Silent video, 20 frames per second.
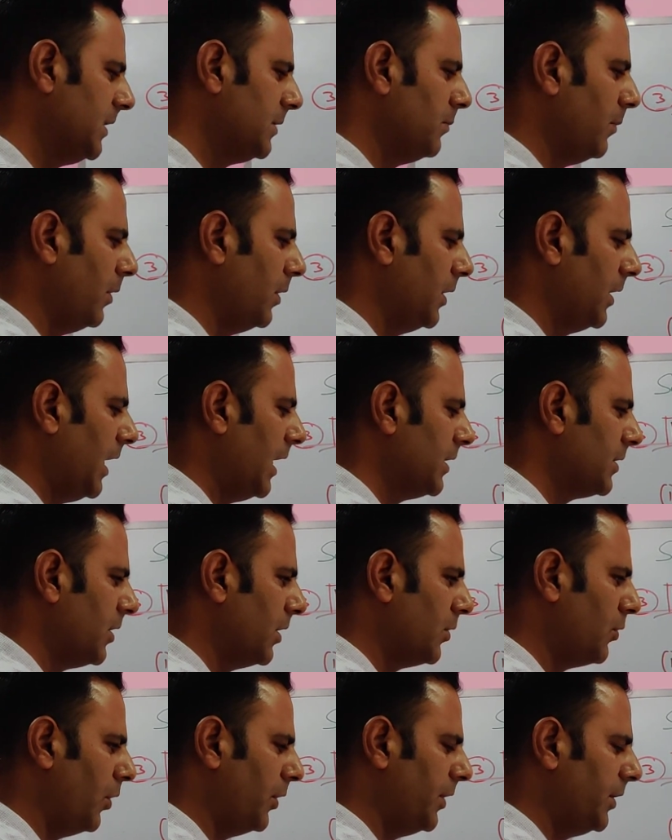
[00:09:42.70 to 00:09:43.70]

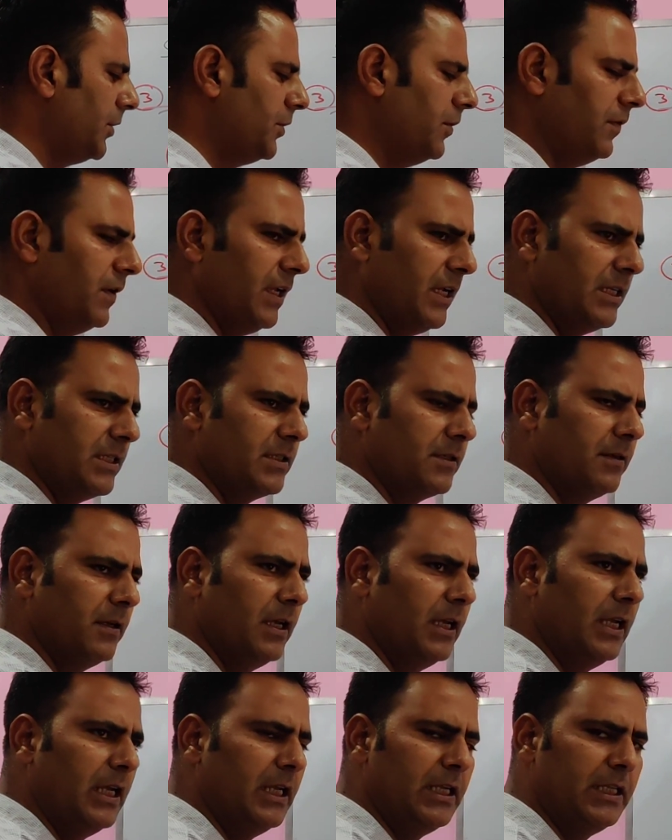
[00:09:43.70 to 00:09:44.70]
dizygotic twins,
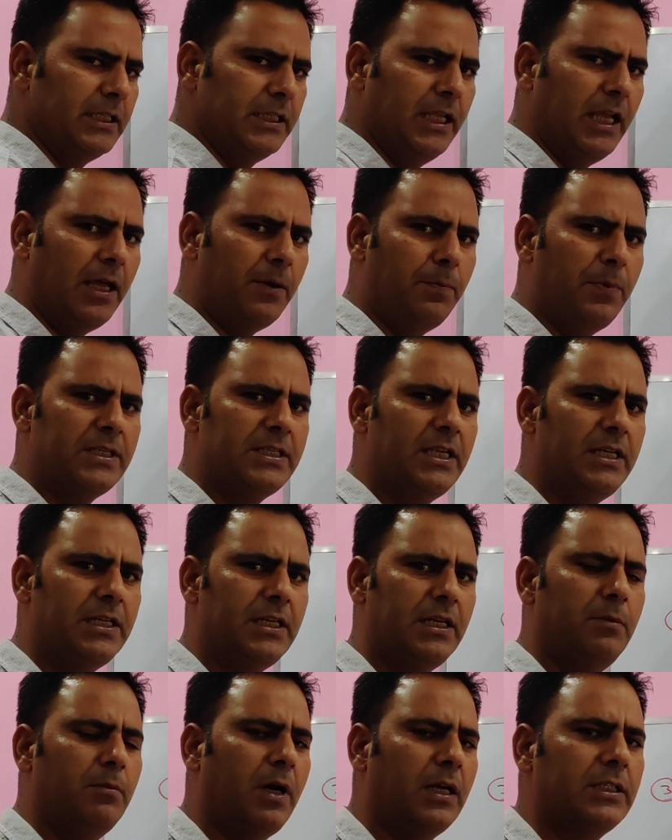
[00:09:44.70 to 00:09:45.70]
they are present
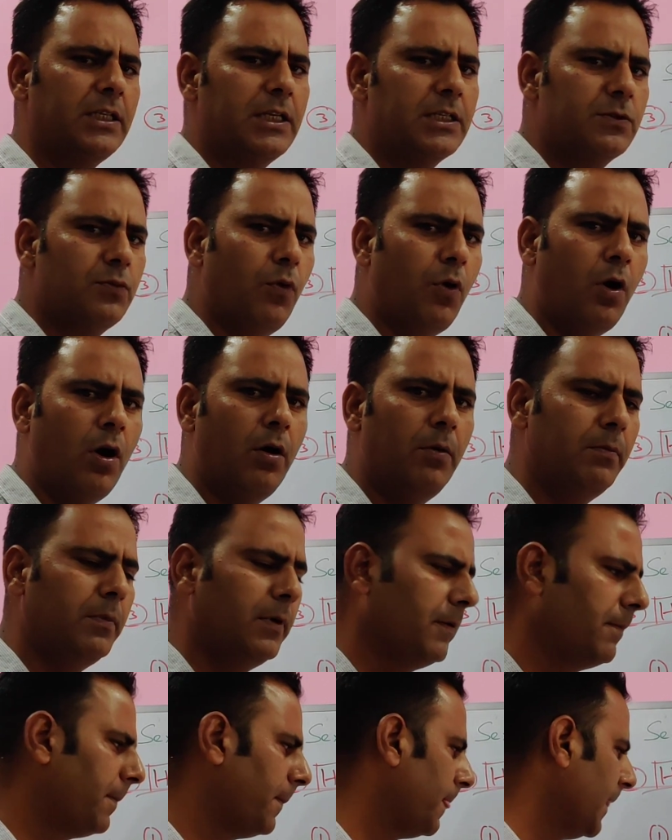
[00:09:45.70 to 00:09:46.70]
in mother's womb,
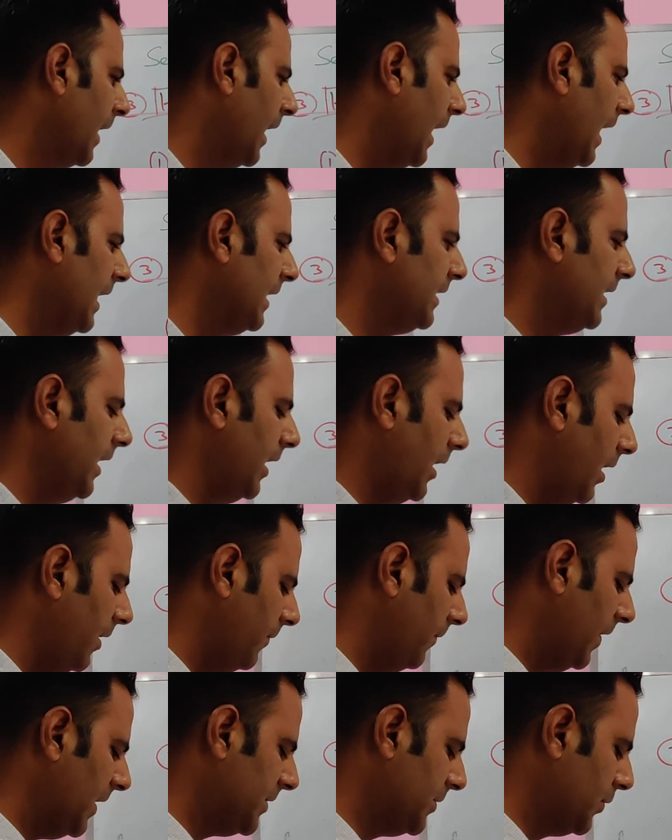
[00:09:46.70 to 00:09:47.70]
and there are
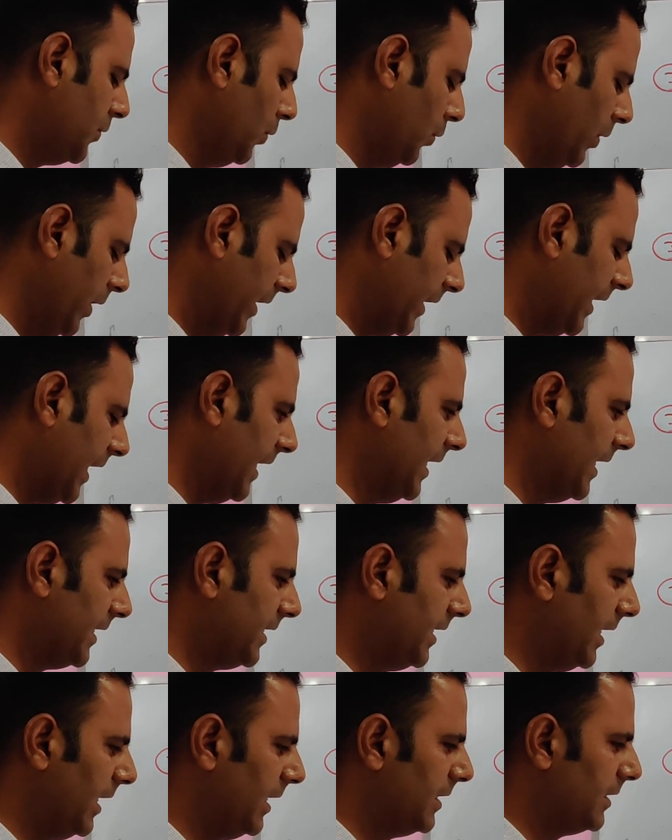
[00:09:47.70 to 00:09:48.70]
vascular
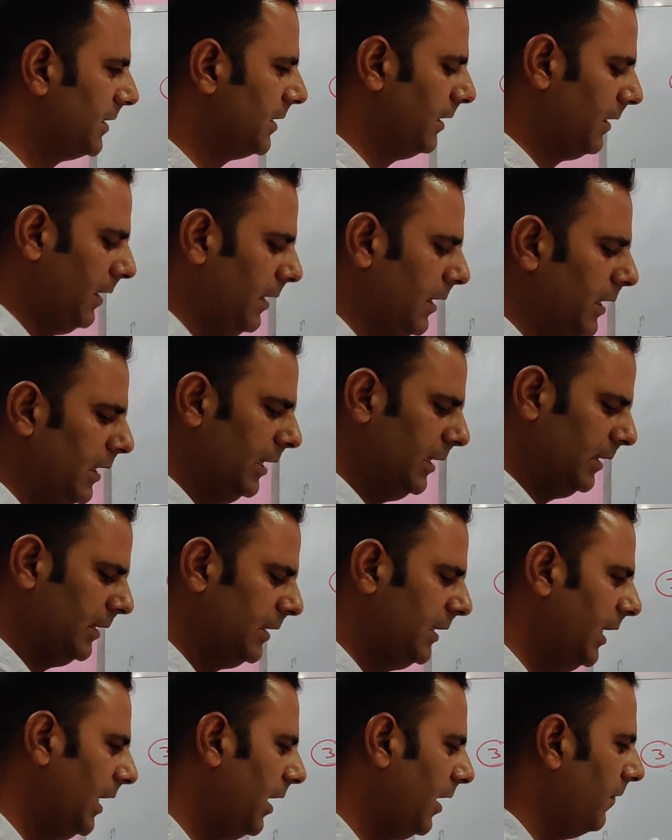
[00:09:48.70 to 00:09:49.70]
connections.
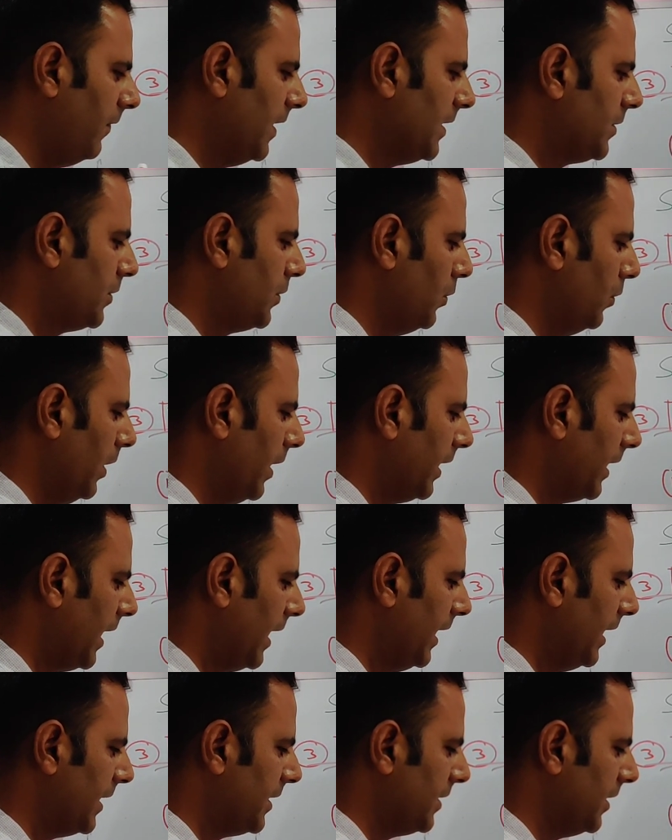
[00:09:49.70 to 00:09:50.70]

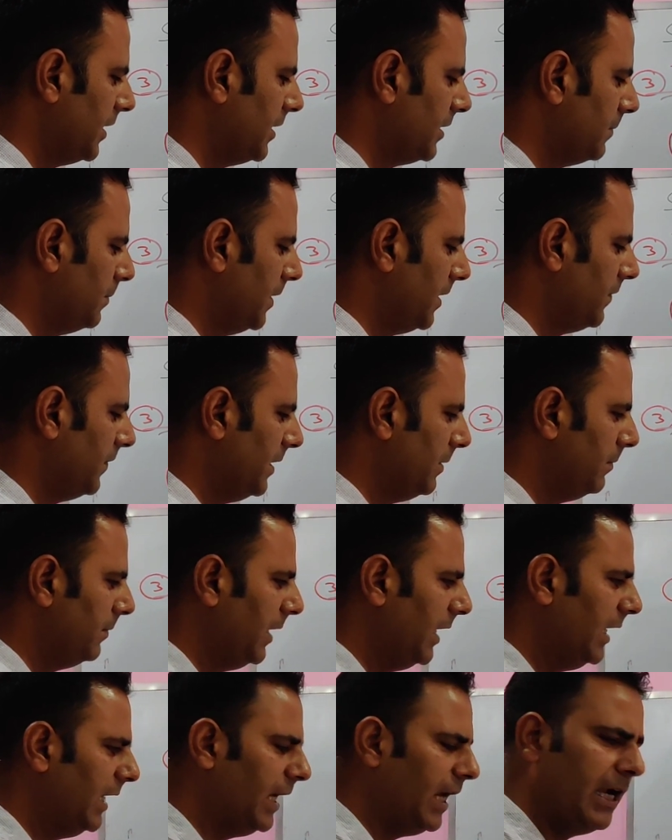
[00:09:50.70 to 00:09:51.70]
Between
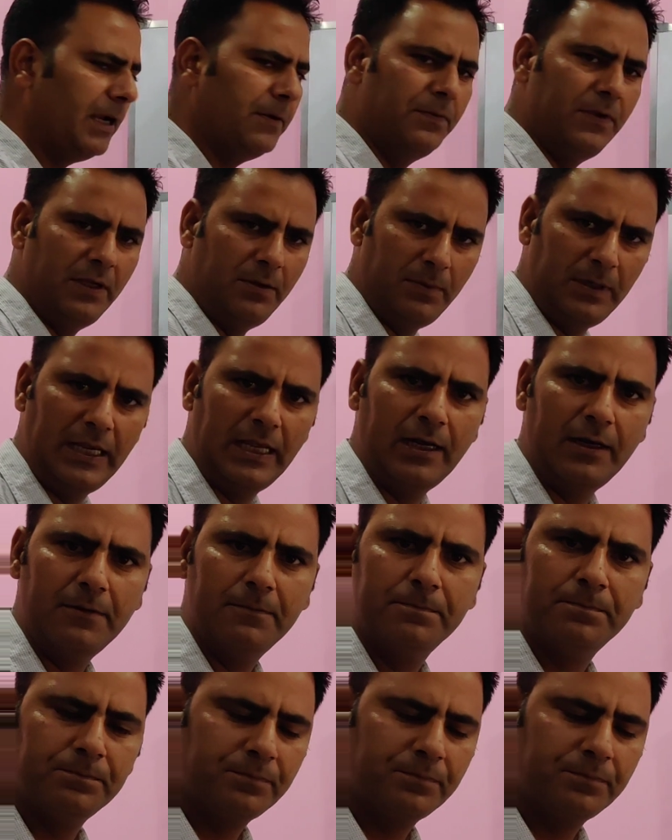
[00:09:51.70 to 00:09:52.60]
male and female.